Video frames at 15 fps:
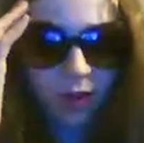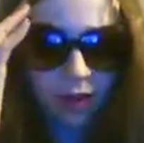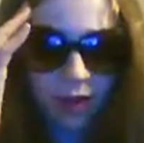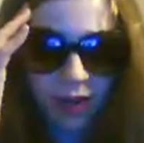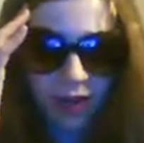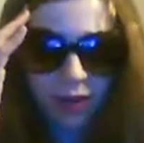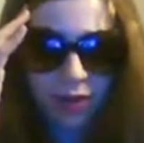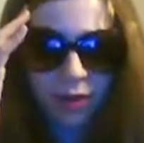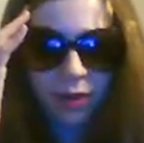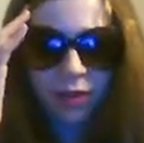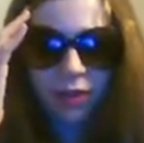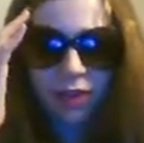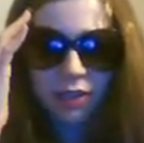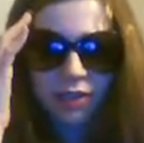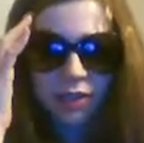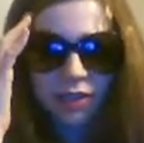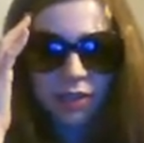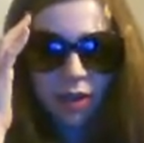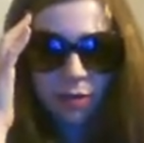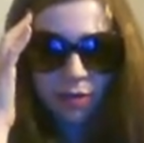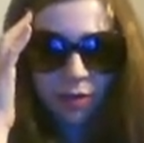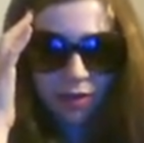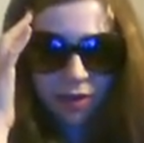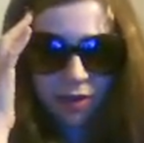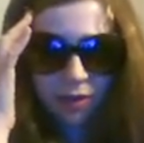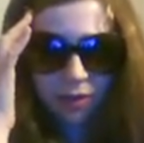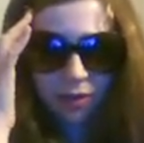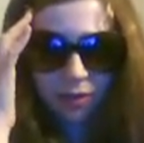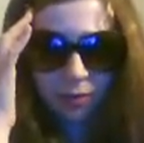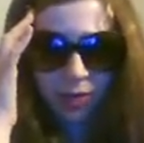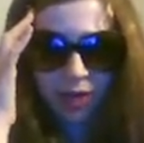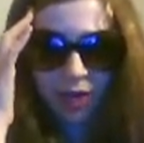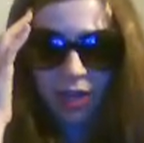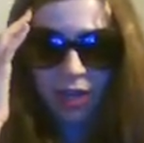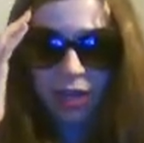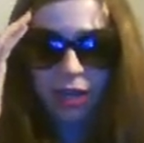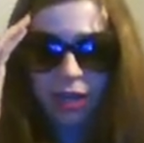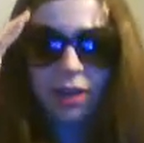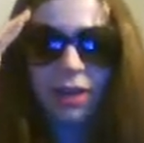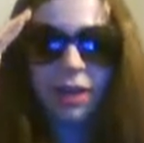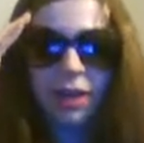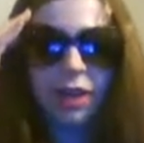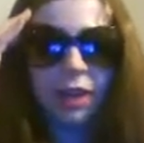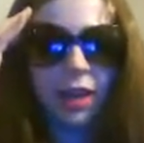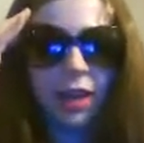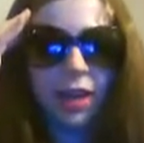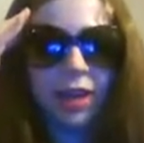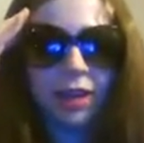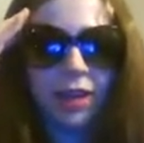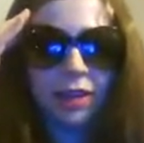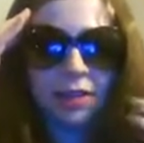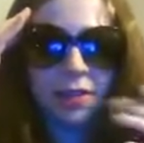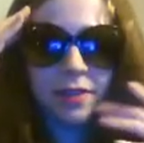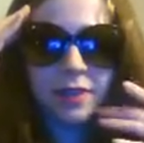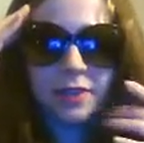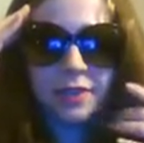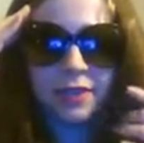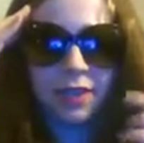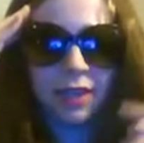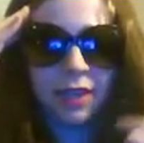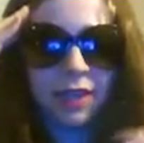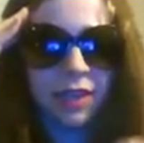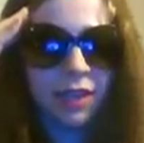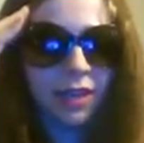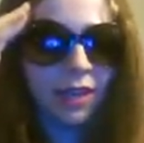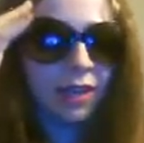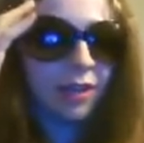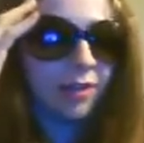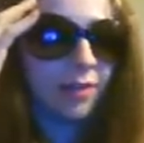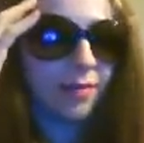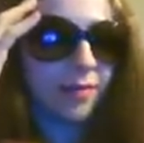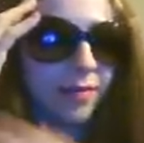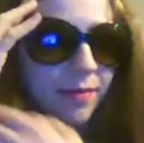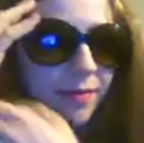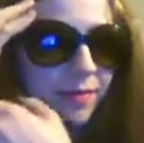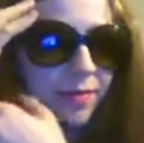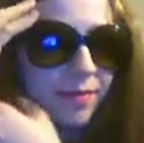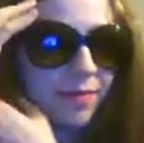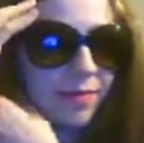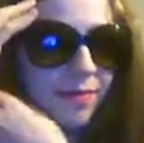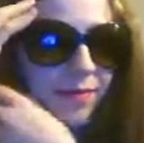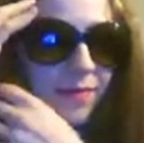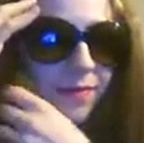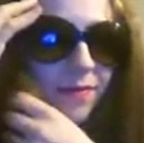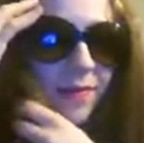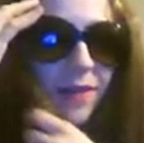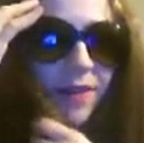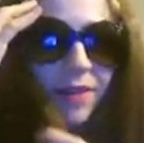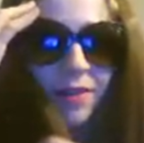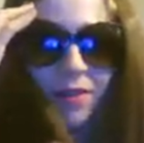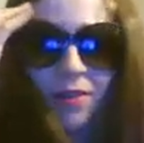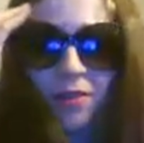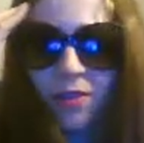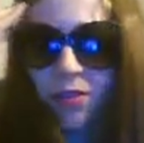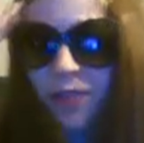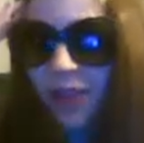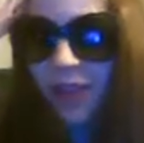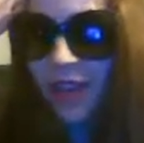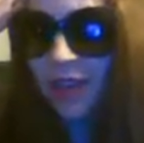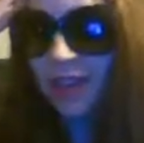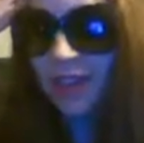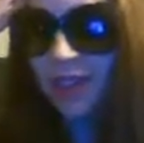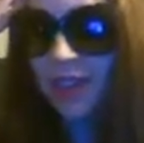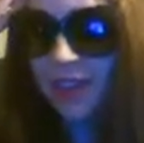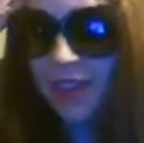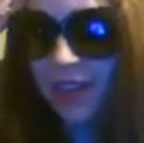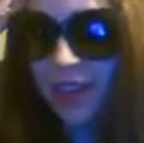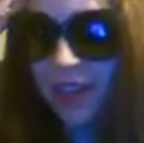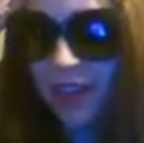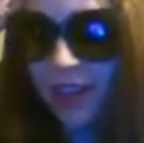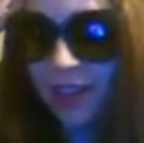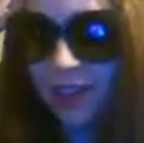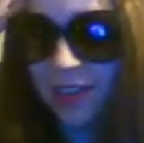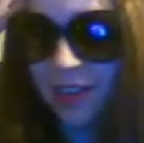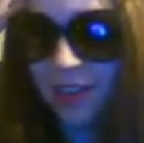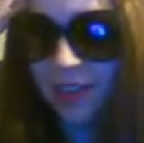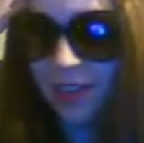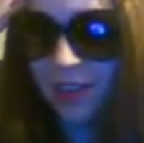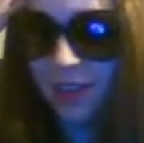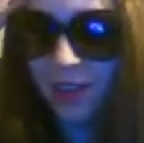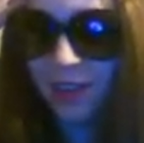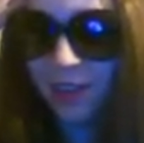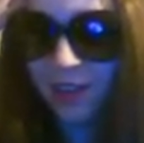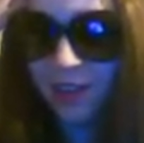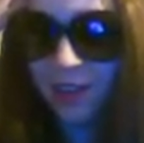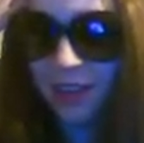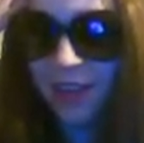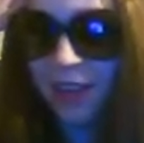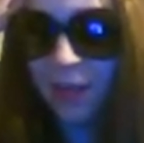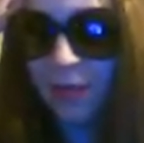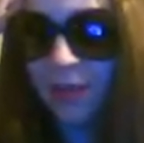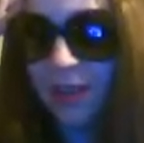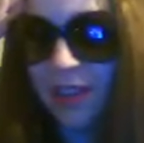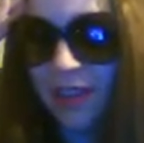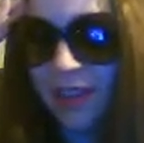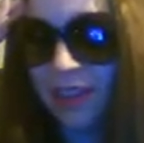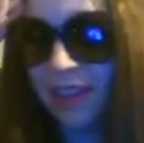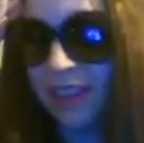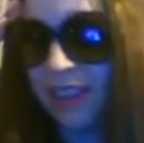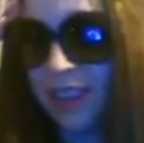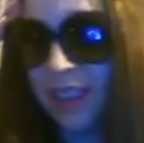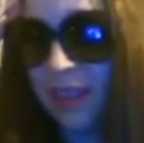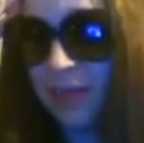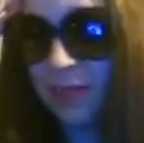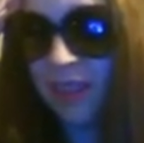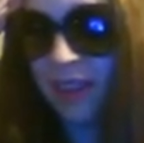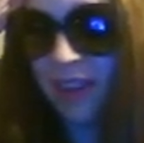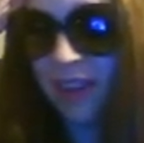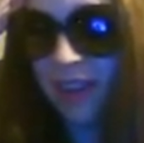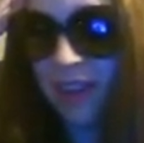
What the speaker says: Alright, so here's the topper over my hair. And as you can see, you can't see like all of the hair, but a little does peek